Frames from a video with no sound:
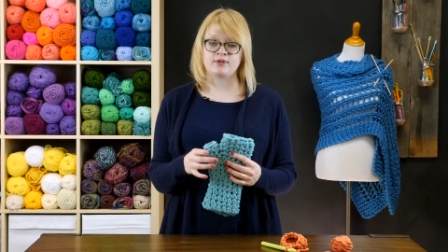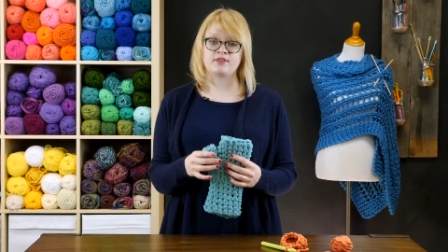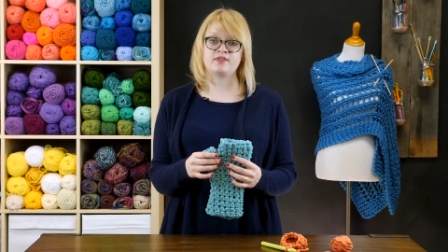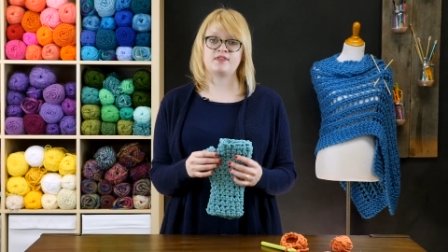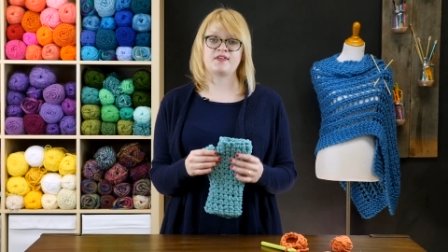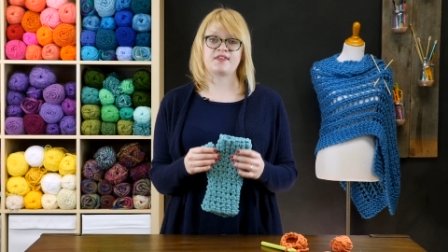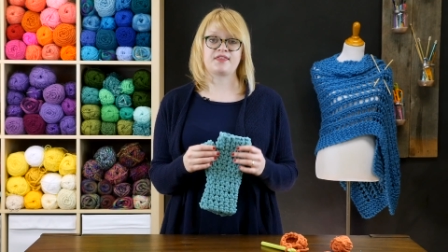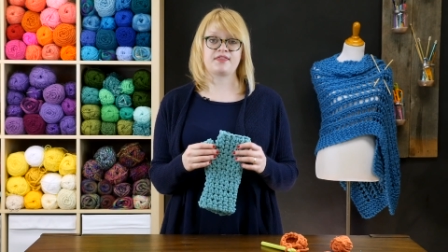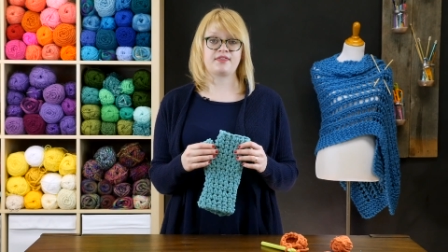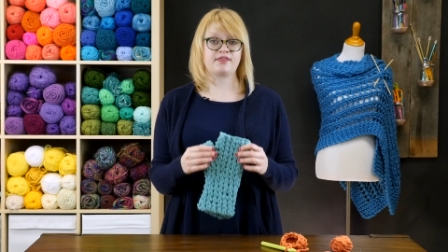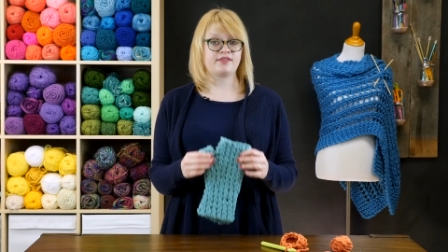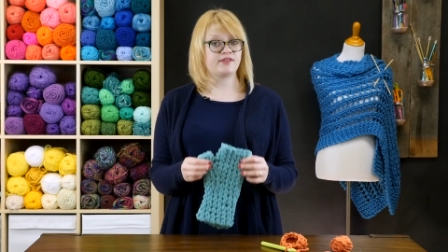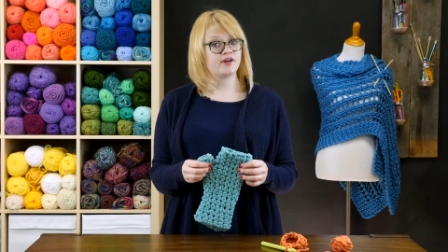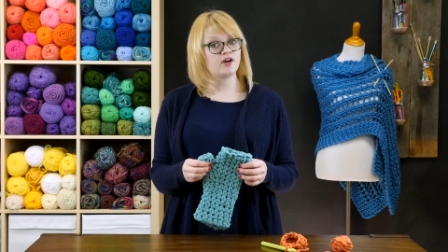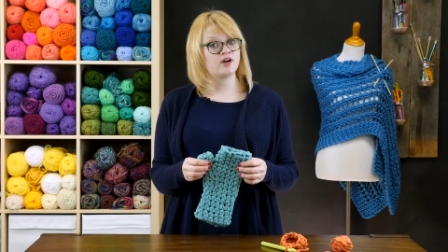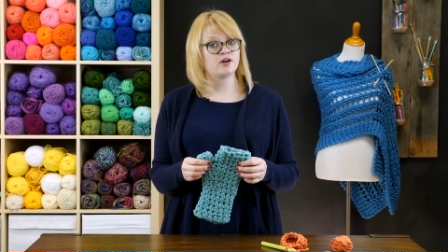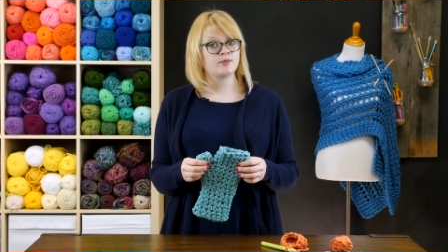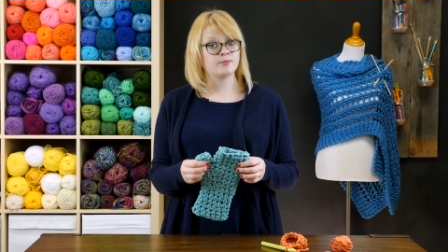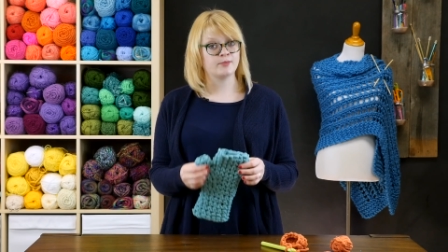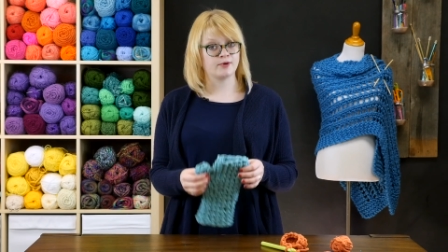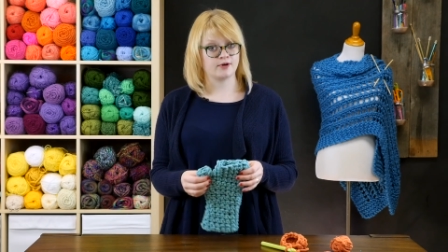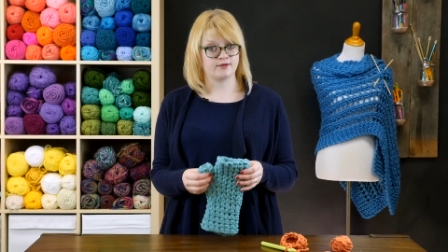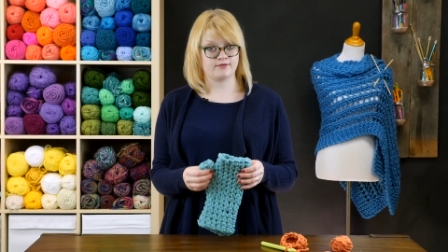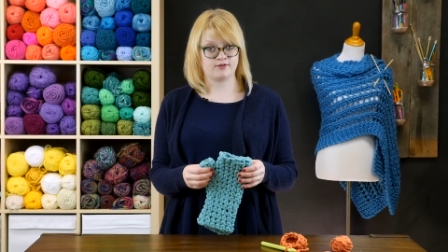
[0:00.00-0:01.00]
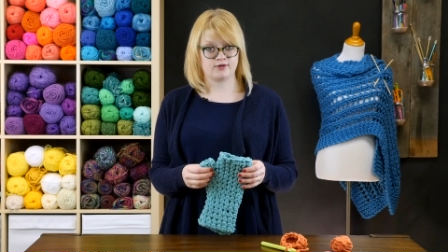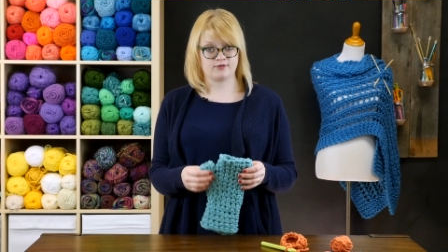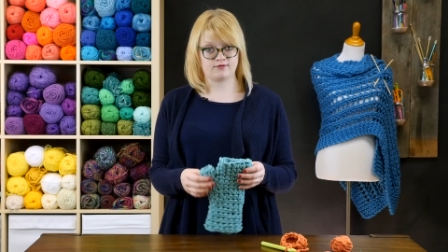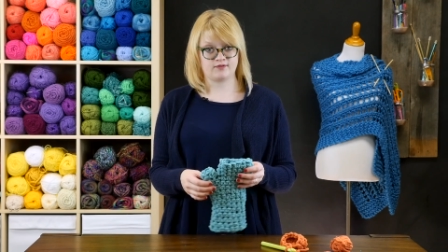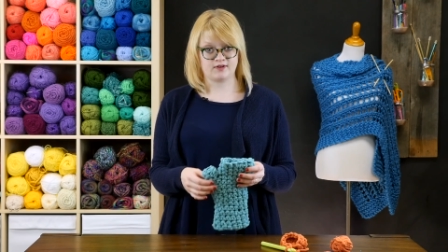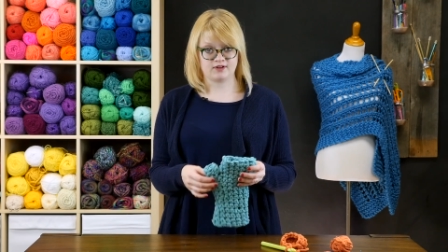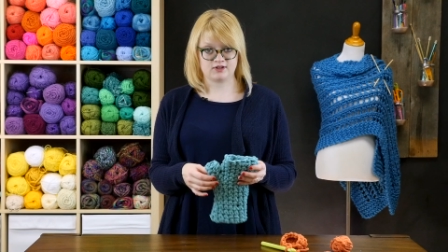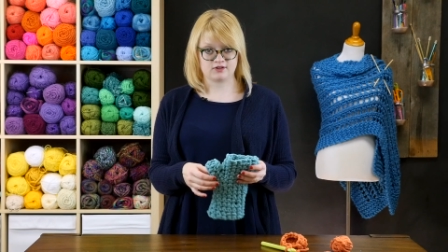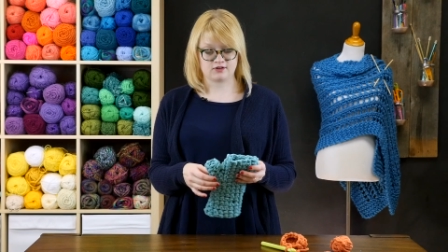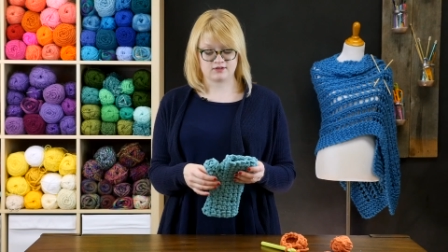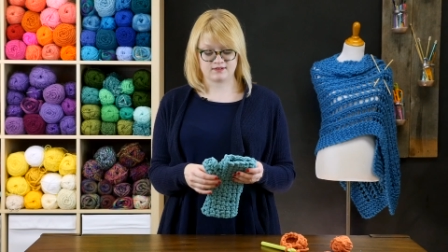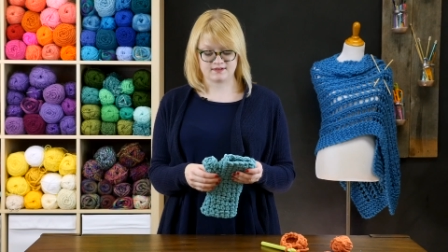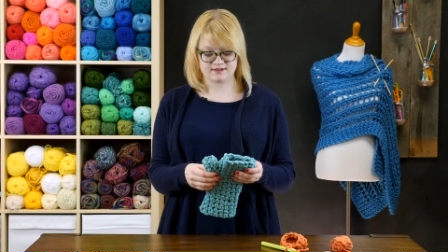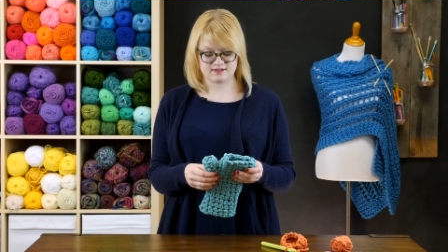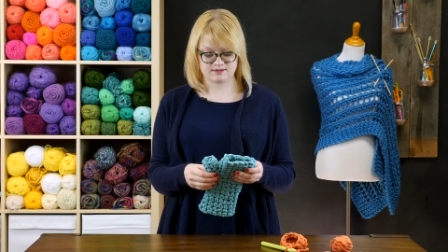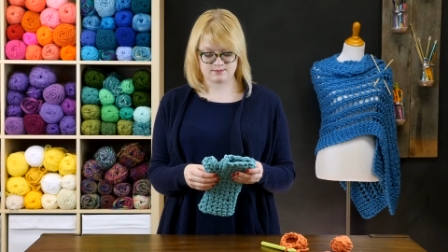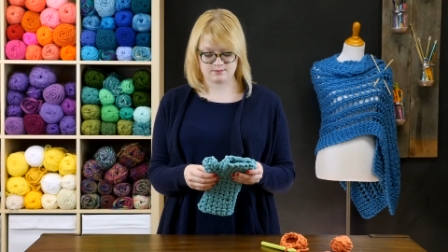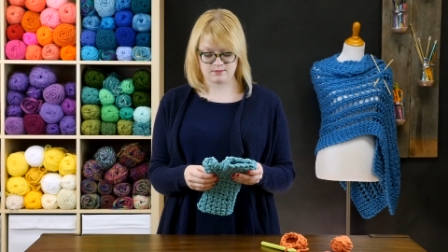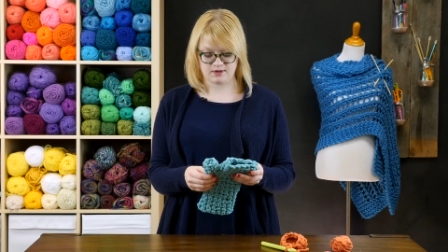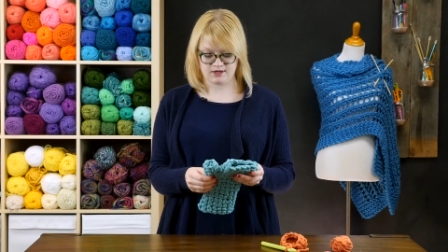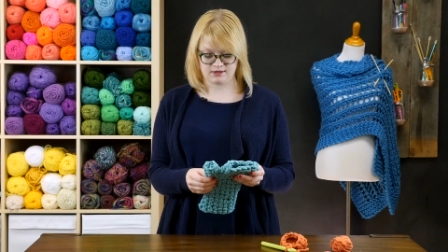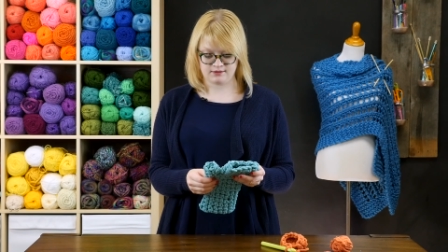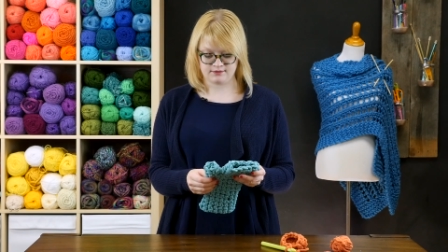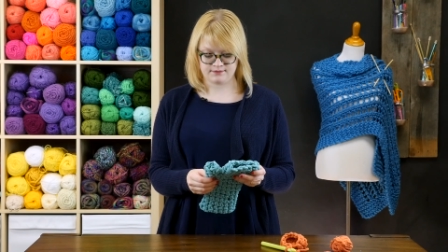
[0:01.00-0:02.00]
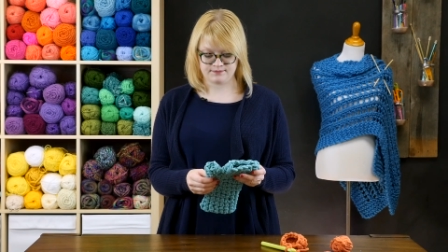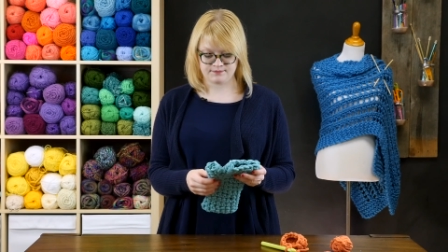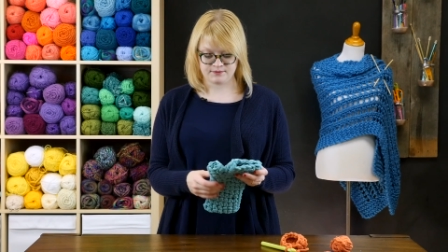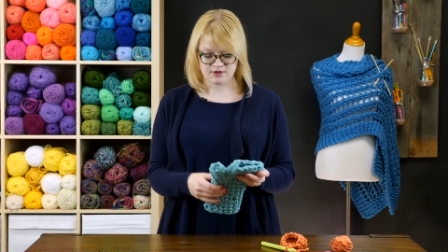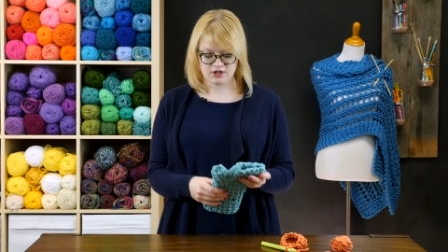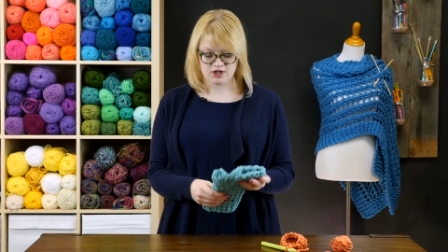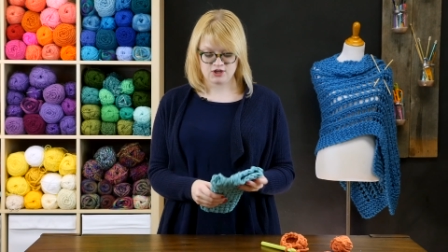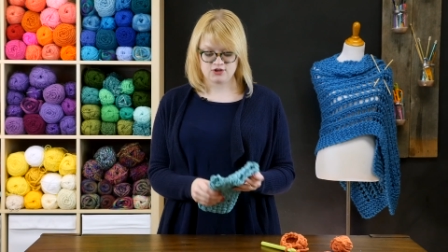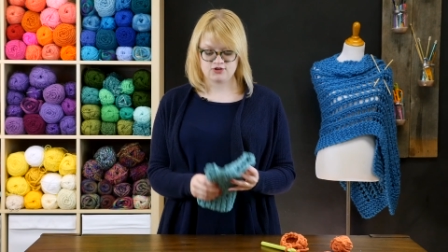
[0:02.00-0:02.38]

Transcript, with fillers: the thumb of your fingerless mitten,